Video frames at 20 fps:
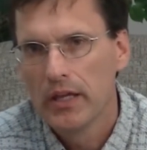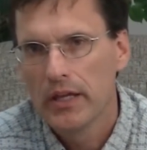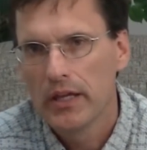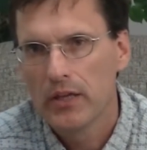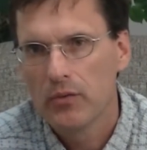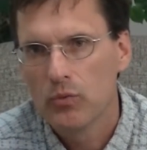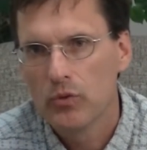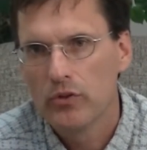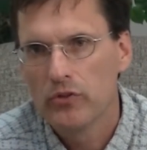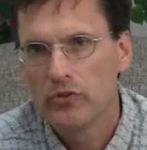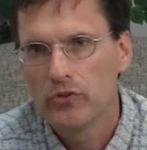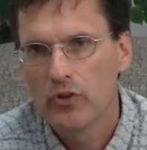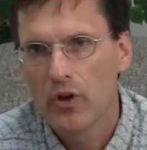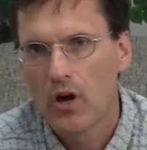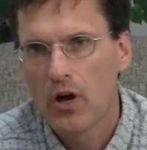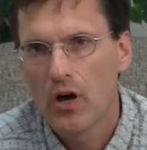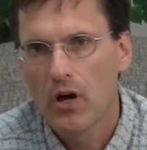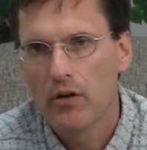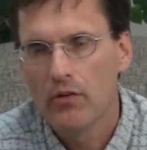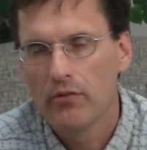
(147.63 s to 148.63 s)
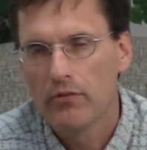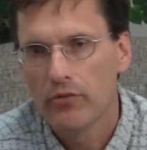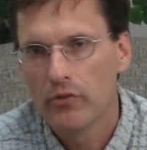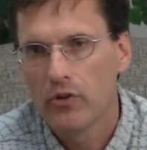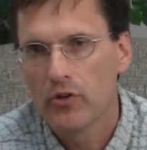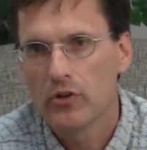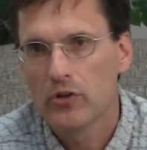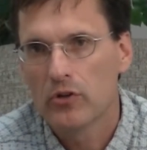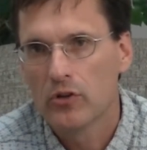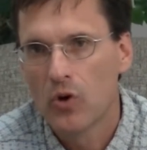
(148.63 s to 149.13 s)
and resolve
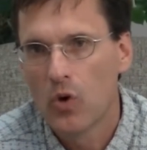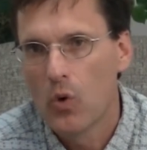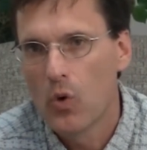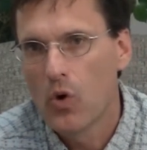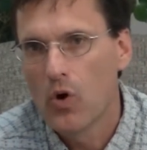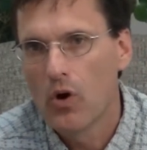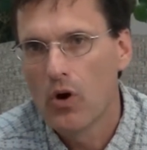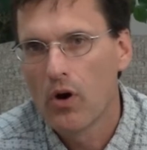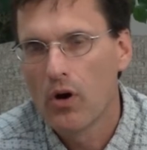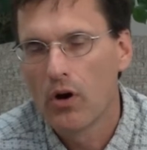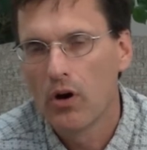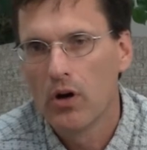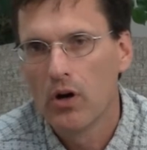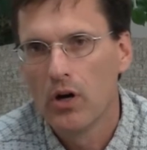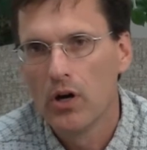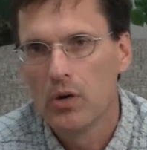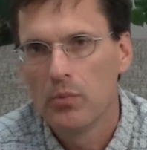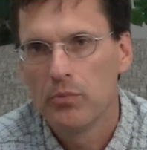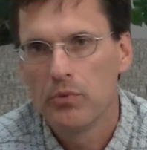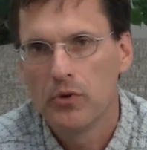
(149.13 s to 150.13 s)
their core,